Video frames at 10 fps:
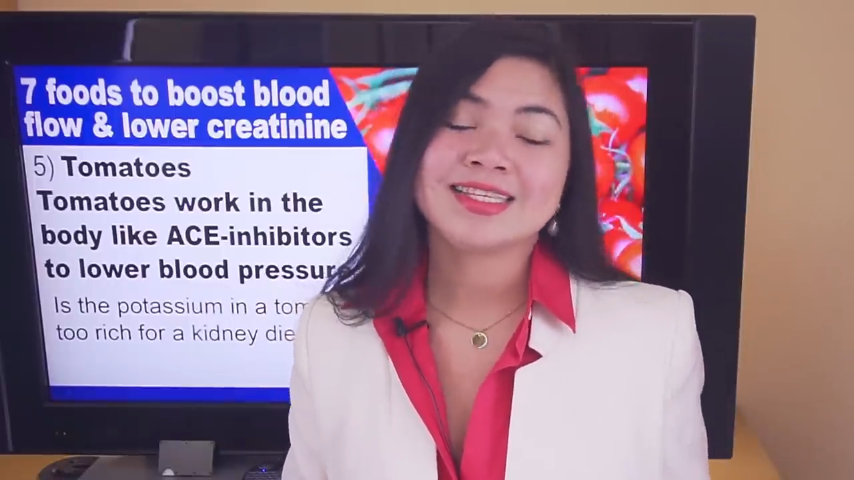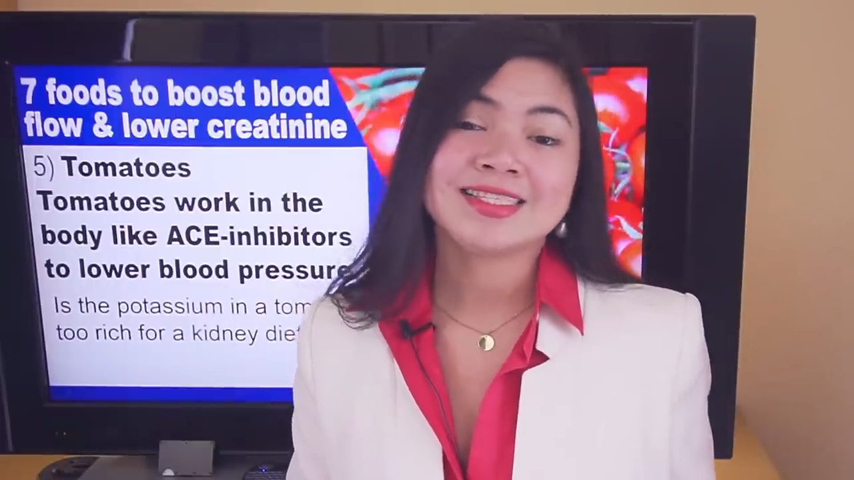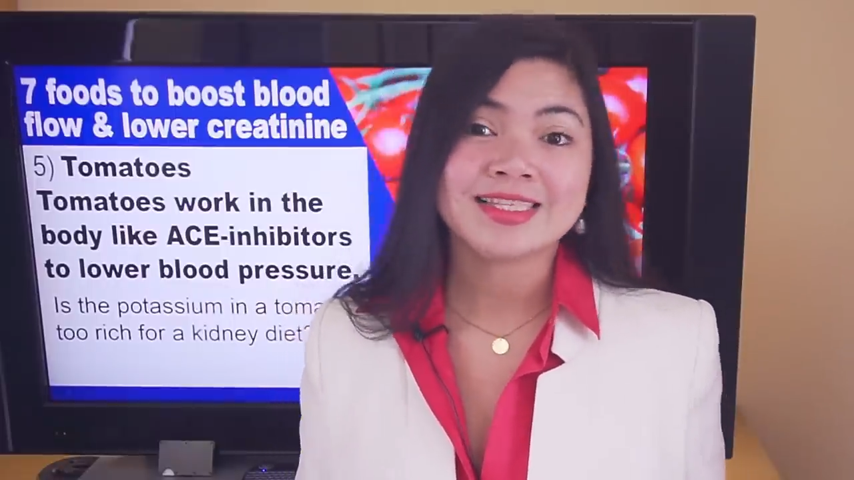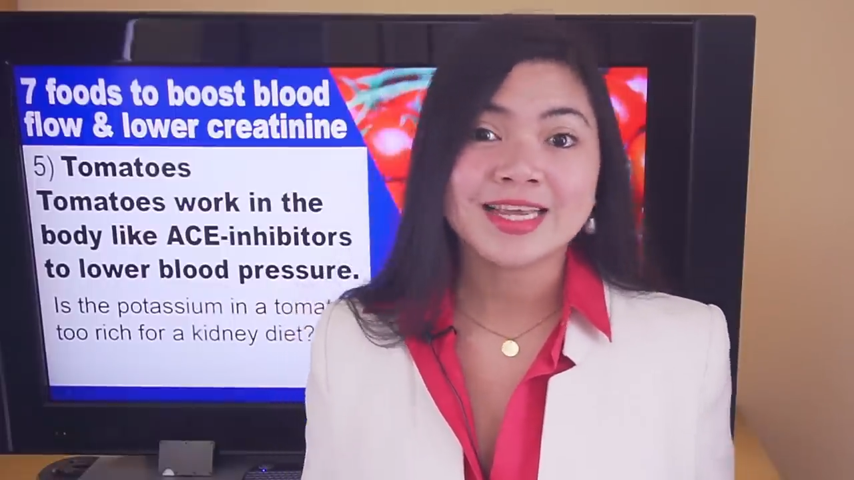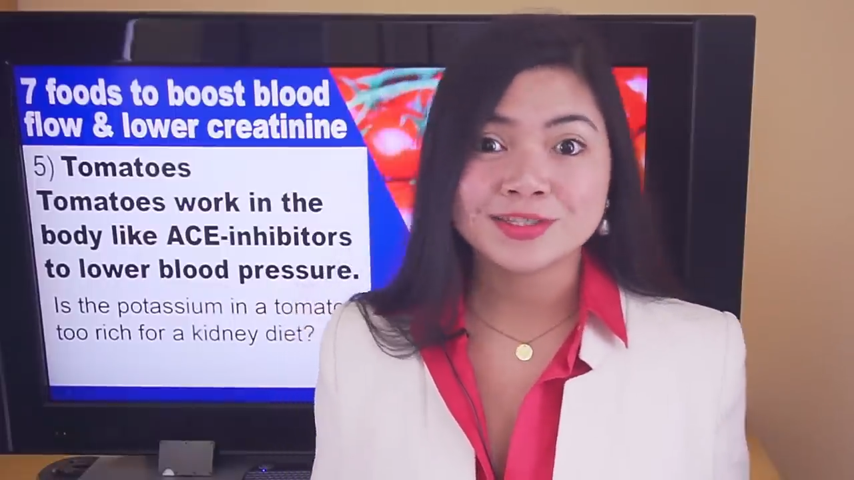is
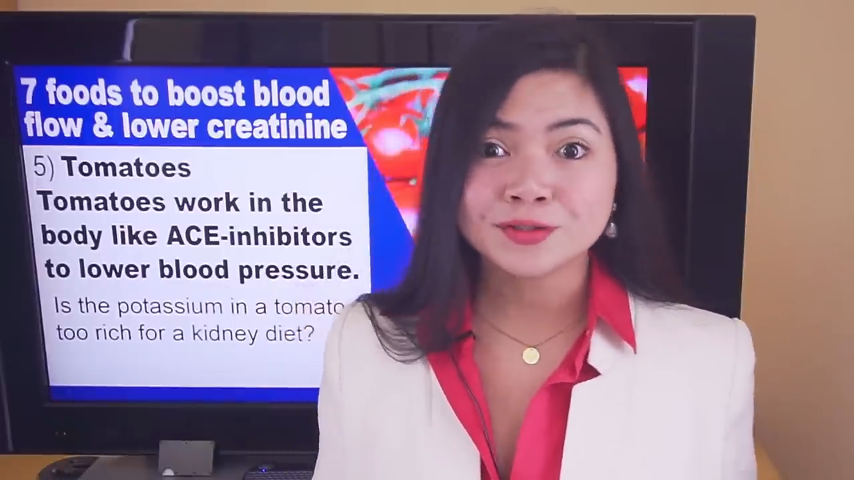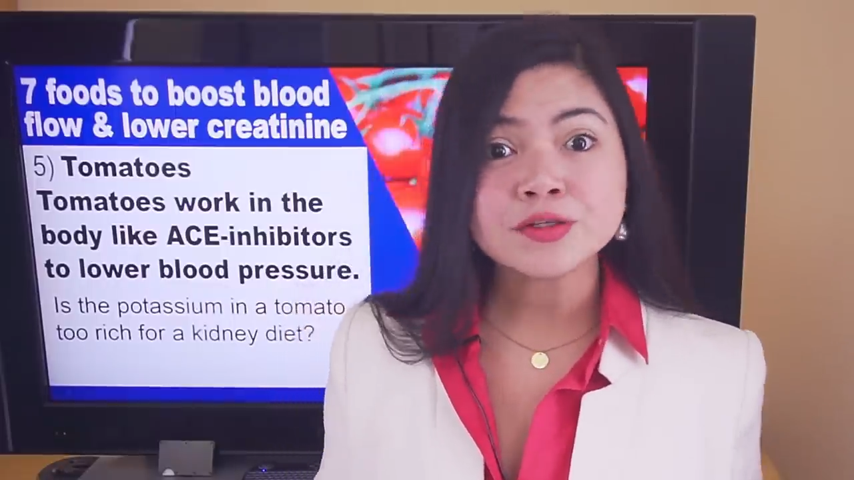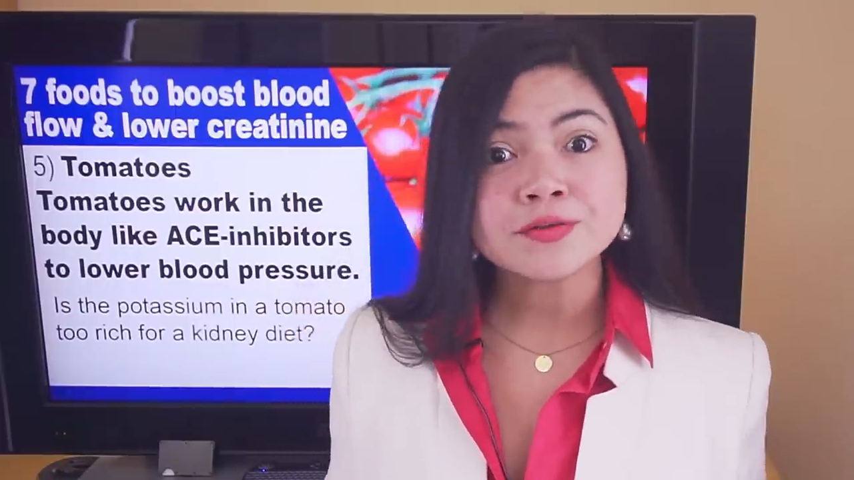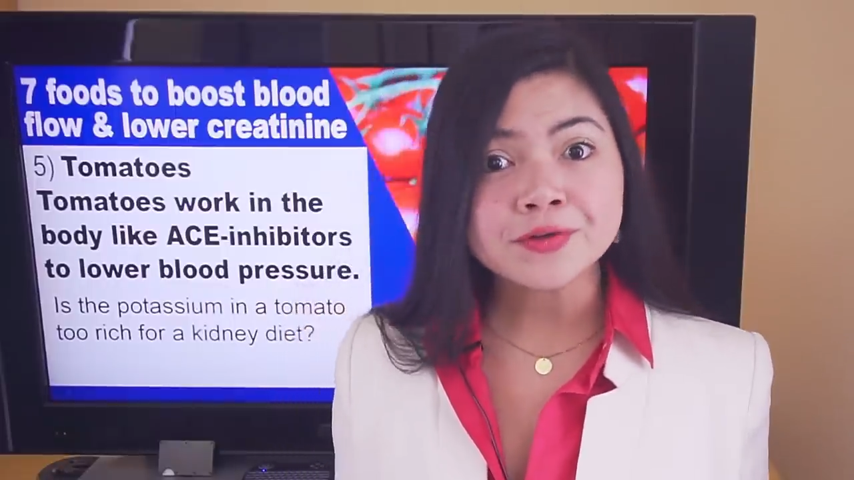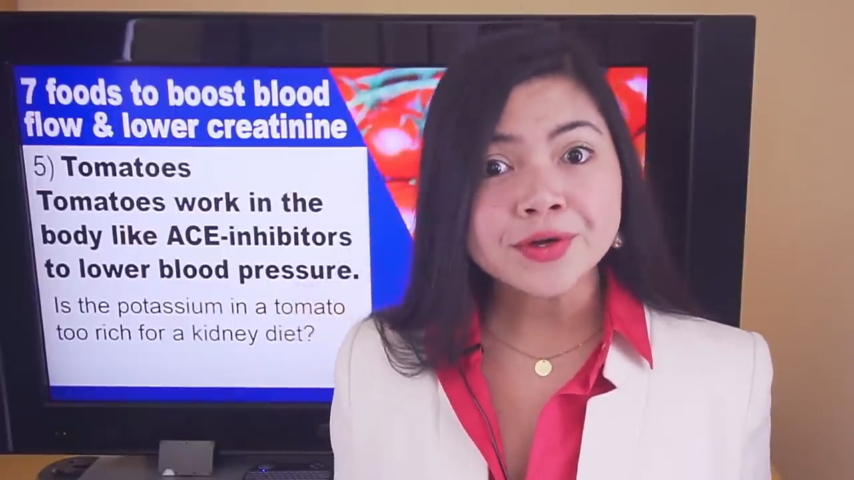
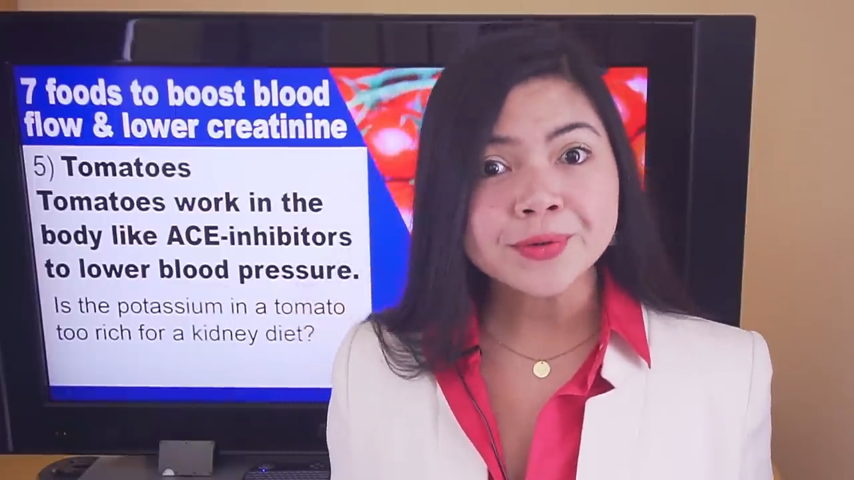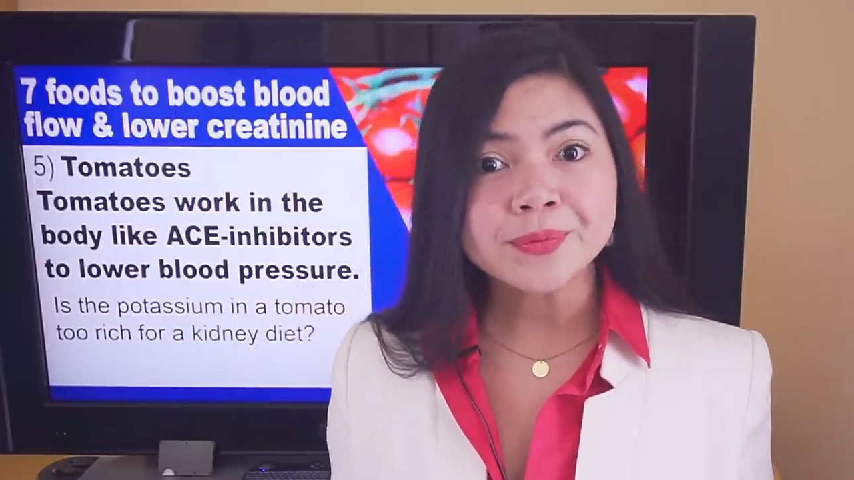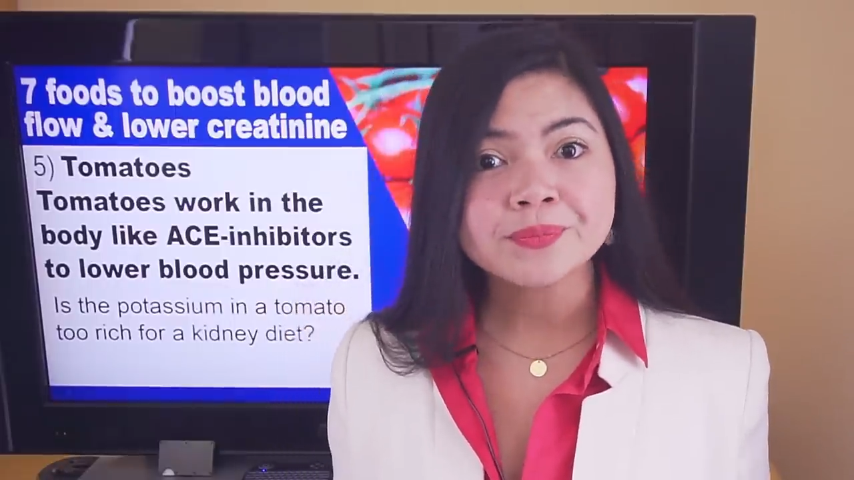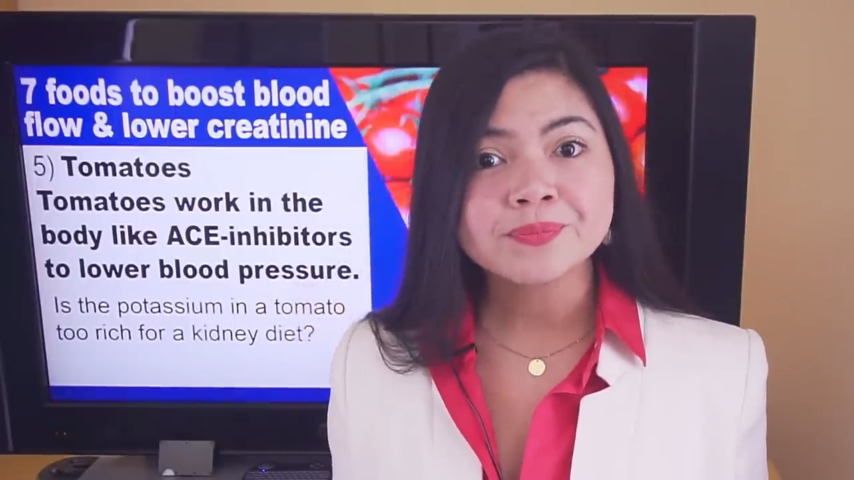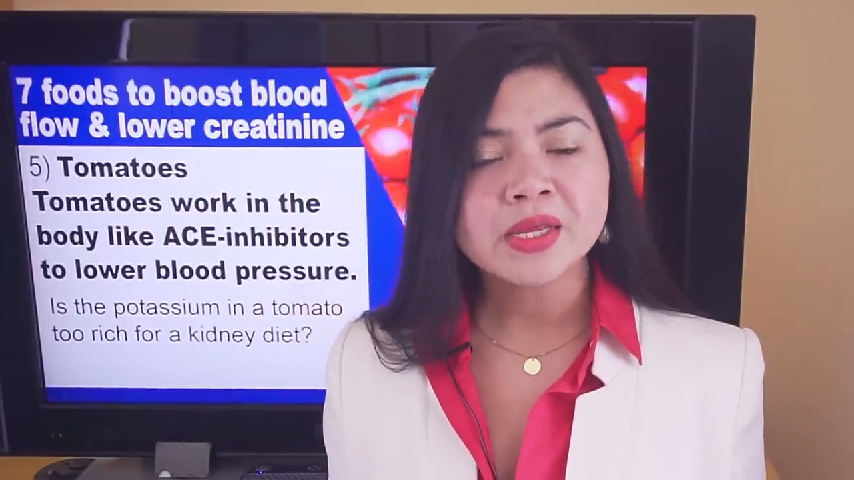dangerous for you,